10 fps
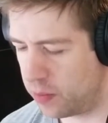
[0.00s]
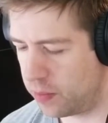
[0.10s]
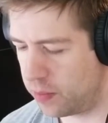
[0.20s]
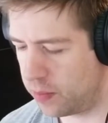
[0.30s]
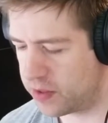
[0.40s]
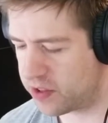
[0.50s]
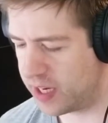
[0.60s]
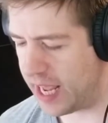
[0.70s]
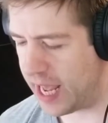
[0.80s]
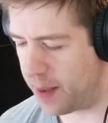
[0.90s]
what's
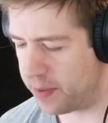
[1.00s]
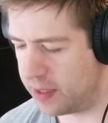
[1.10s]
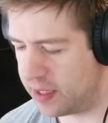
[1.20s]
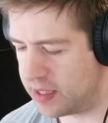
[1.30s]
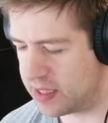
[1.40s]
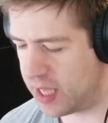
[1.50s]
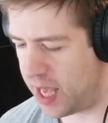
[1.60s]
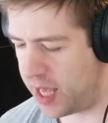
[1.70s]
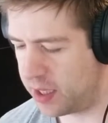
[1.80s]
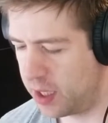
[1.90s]
going to happen is
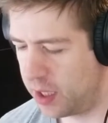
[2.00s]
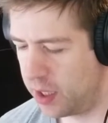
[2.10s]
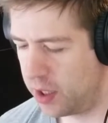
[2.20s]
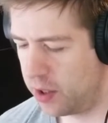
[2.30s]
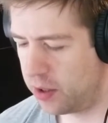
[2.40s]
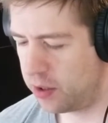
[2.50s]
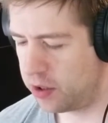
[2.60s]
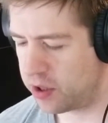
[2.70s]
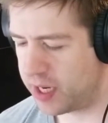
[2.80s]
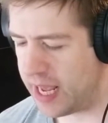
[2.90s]
that
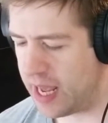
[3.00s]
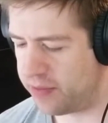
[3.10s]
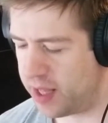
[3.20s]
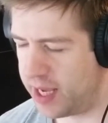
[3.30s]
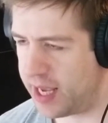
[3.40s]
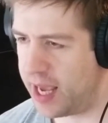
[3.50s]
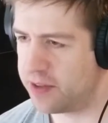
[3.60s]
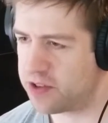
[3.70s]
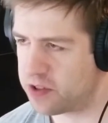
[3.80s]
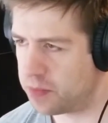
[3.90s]
you're going to have like
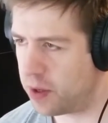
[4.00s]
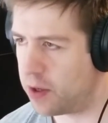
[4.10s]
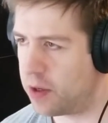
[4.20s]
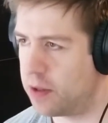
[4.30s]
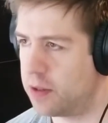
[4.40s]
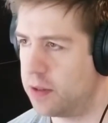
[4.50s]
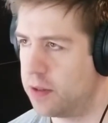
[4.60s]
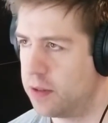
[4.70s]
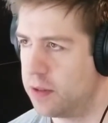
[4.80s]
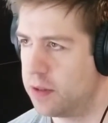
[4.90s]
a small
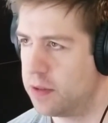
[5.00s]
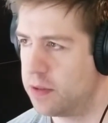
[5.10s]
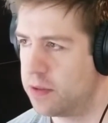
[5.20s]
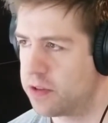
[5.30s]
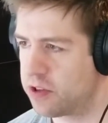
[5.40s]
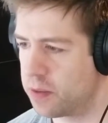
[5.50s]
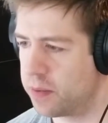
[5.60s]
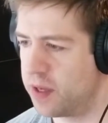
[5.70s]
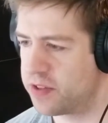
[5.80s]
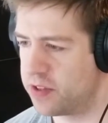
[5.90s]

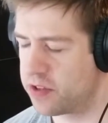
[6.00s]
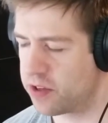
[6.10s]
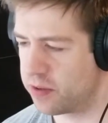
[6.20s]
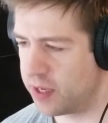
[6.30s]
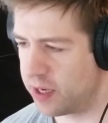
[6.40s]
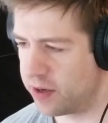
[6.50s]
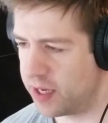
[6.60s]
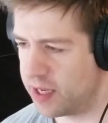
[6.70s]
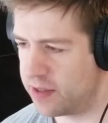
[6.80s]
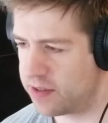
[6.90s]
surplus in certain
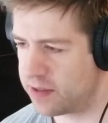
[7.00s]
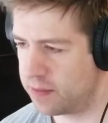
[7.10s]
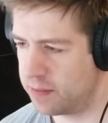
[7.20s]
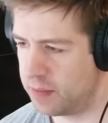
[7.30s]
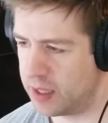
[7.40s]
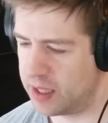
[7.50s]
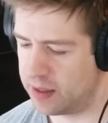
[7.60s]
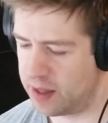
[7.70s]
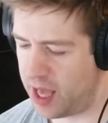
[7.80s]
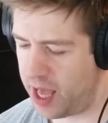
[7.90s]
areas,
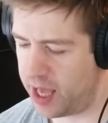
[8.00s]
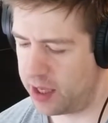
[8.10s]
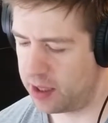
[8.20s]
meaning that